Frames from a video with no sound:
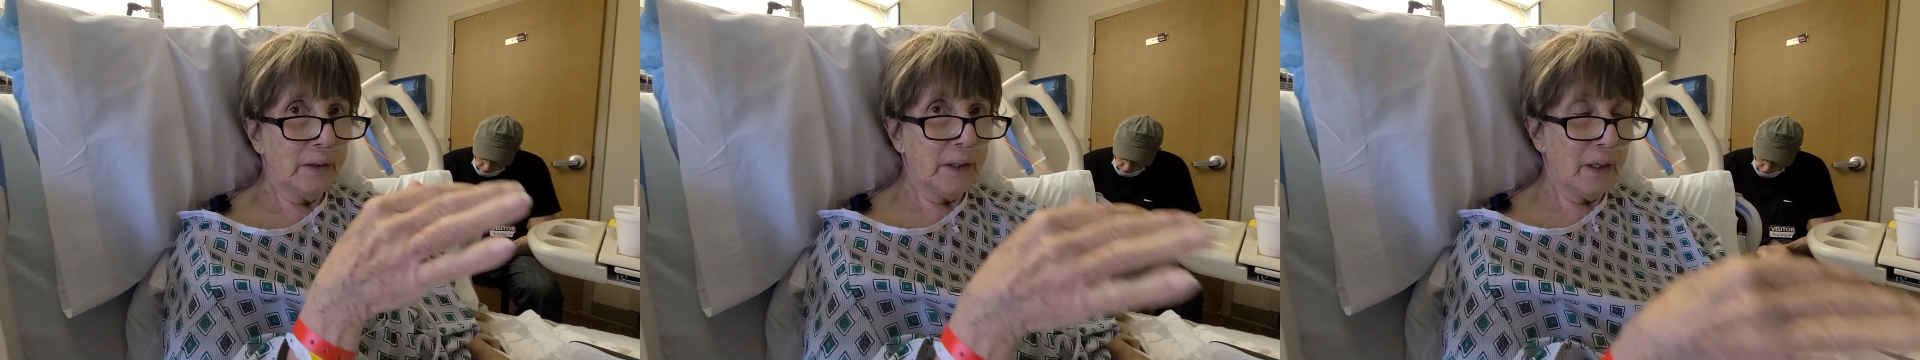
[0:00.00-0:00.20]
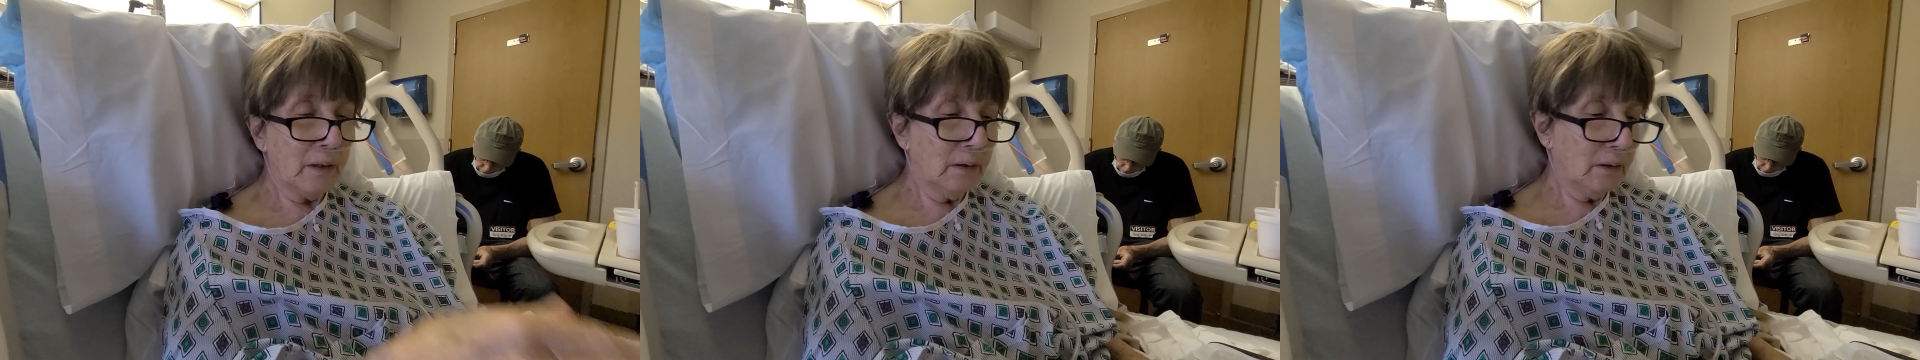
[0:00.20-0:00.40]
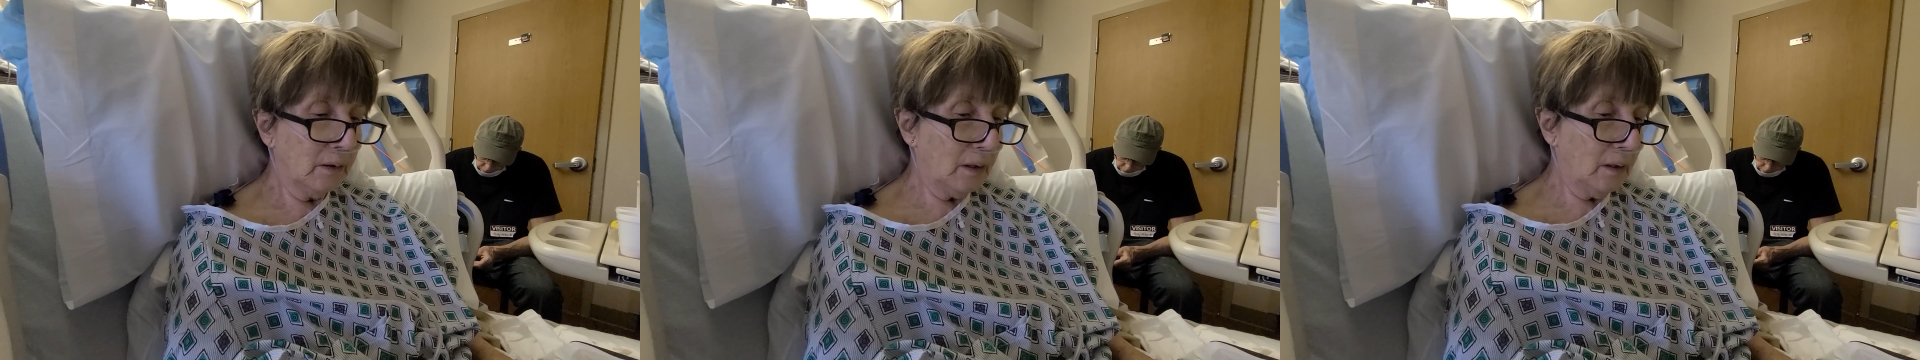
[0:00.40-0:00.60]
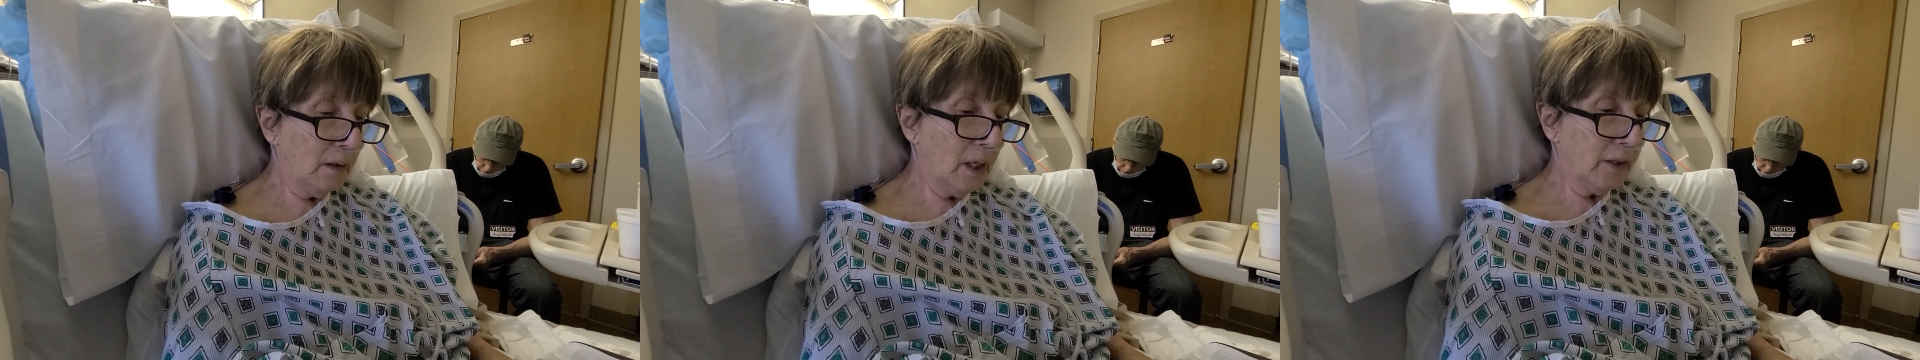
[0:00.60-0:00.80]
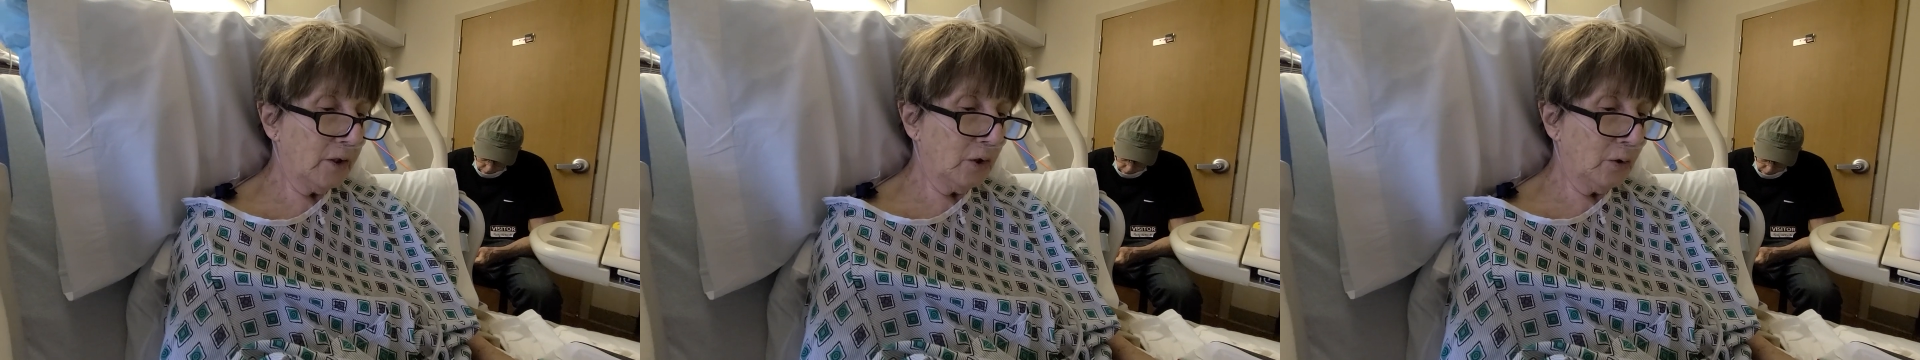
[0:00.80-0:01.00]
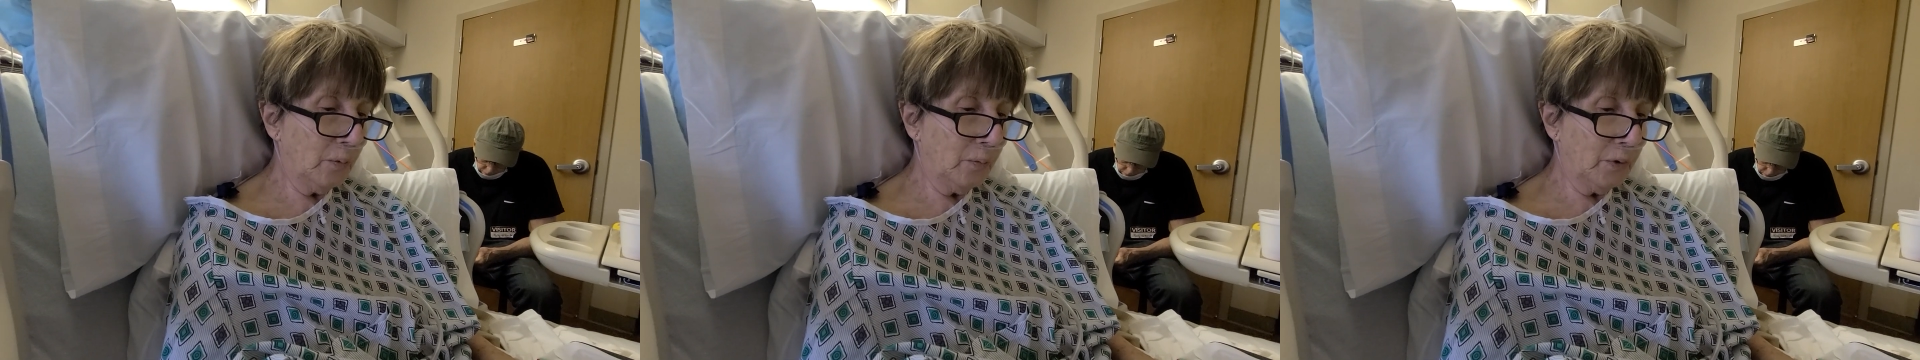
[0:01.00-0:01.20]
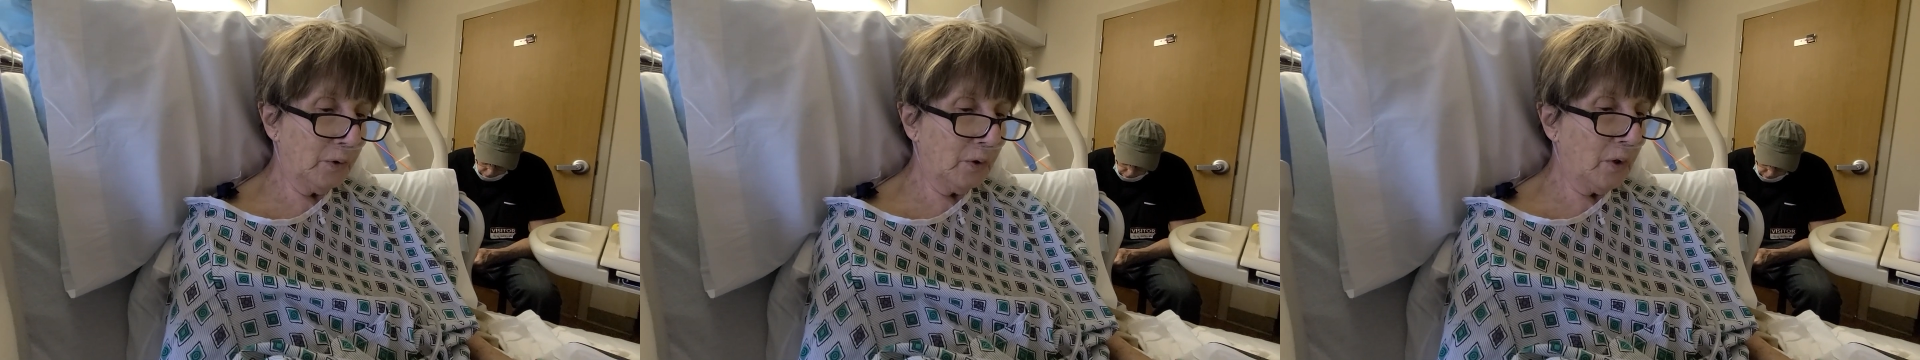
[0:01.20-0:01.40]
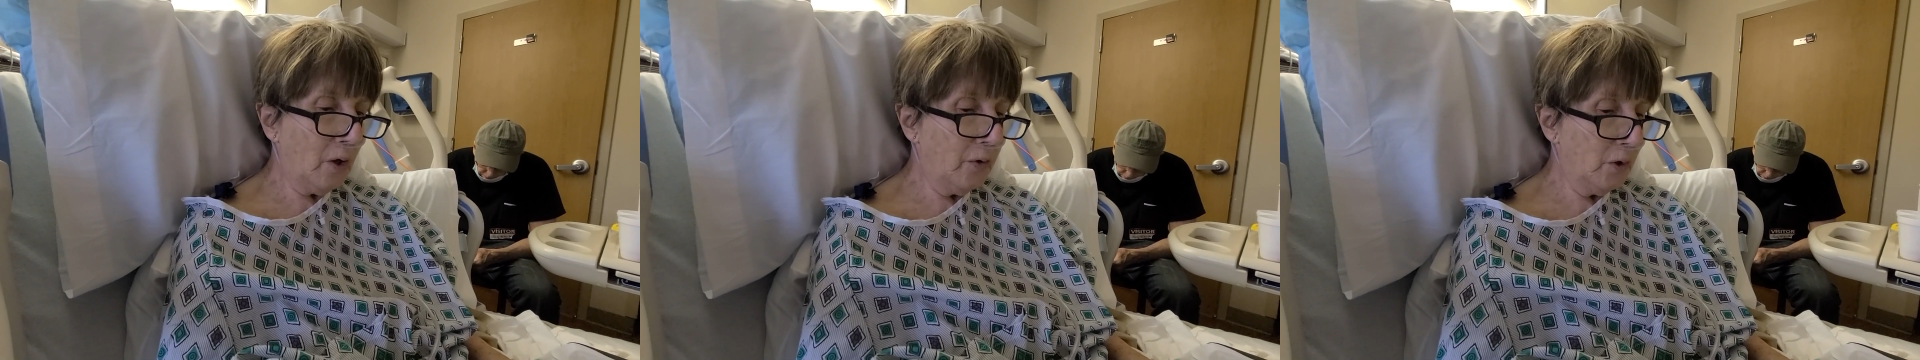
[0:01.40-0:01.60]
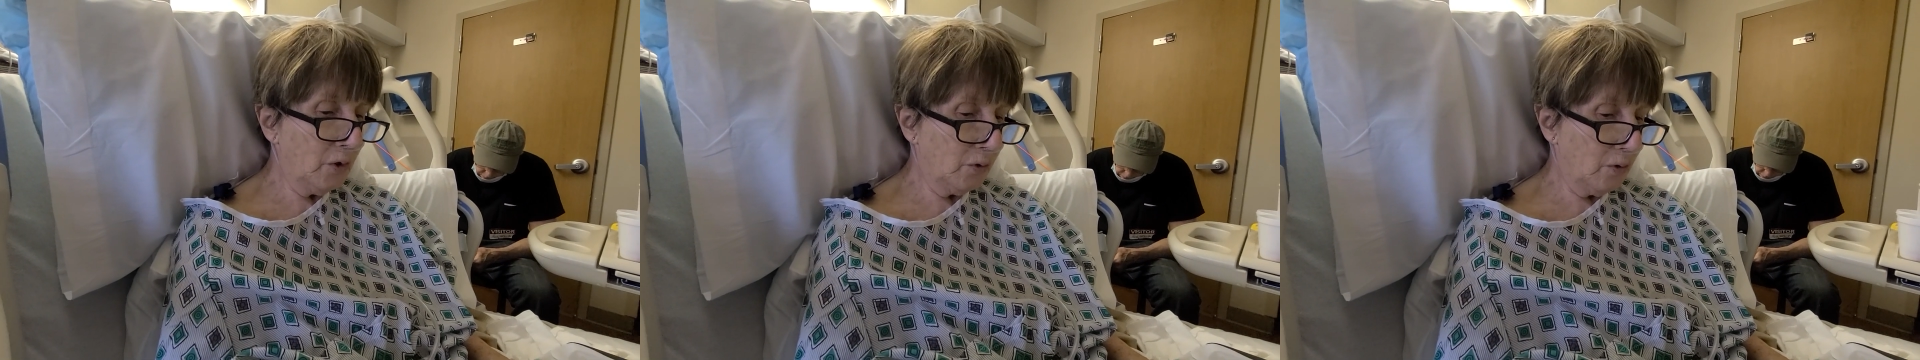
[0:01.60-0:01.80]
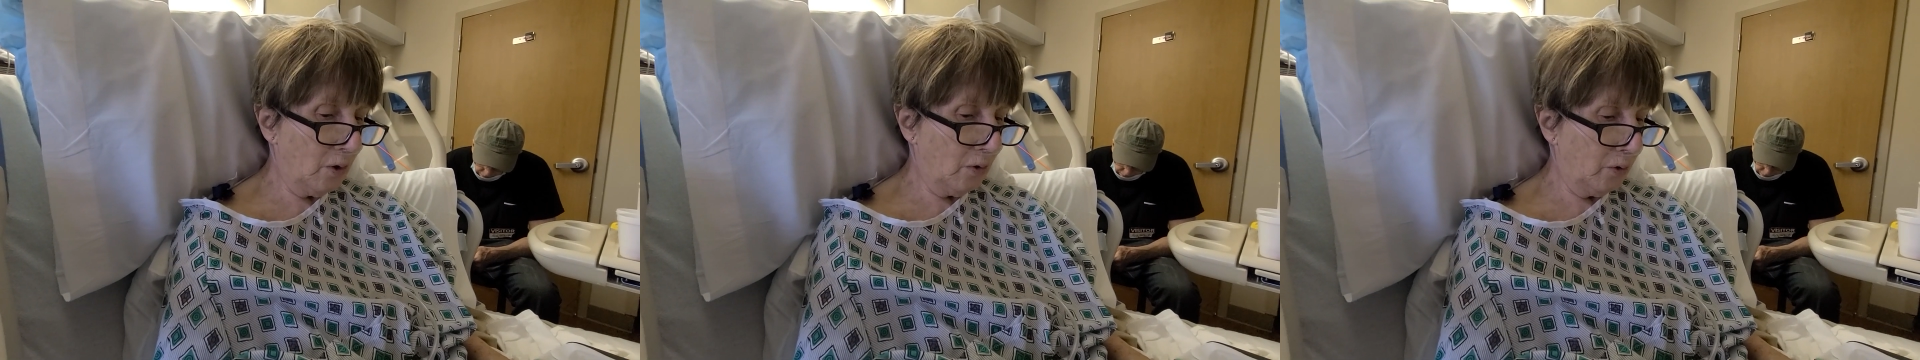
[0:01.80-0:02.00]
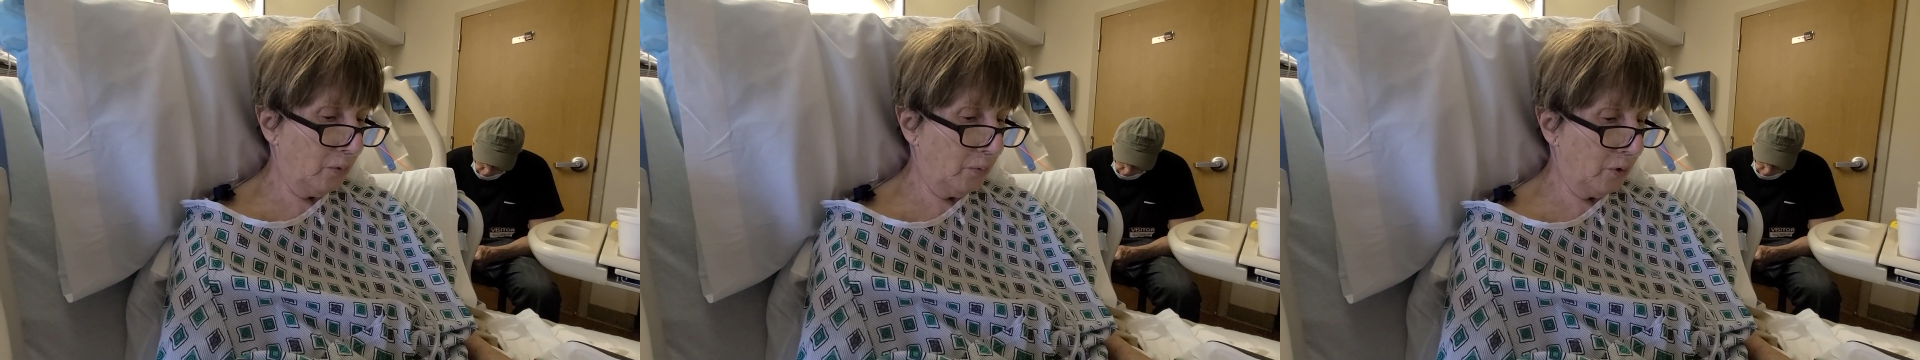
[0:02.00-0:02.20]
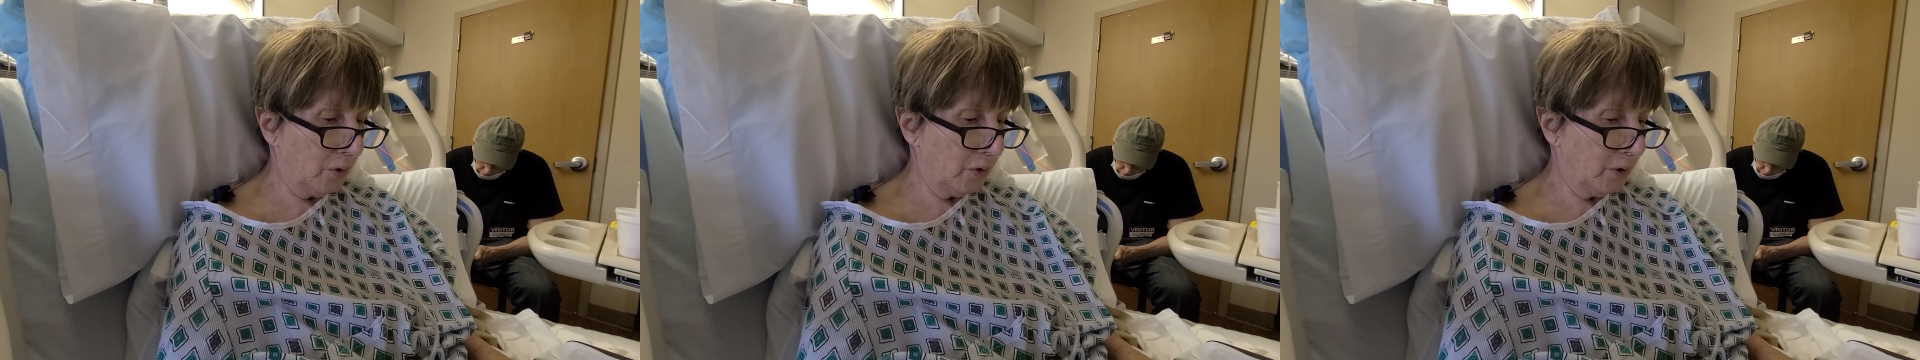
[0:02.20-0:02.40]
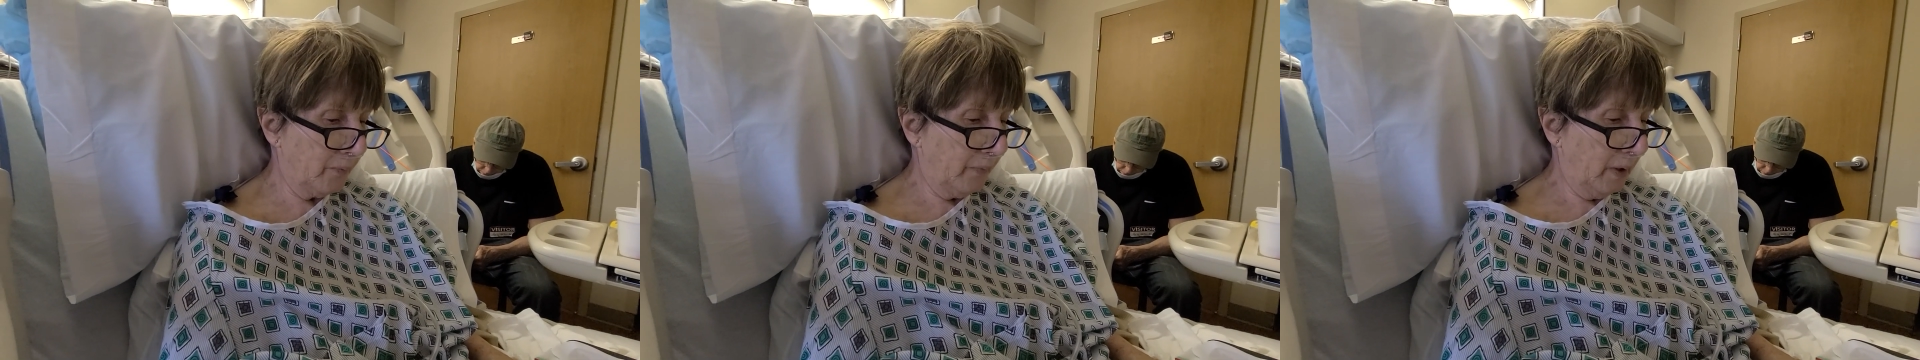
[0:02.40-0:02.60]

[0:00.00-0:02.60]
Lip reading: Yeah, lots of good. Oh, those are all good books.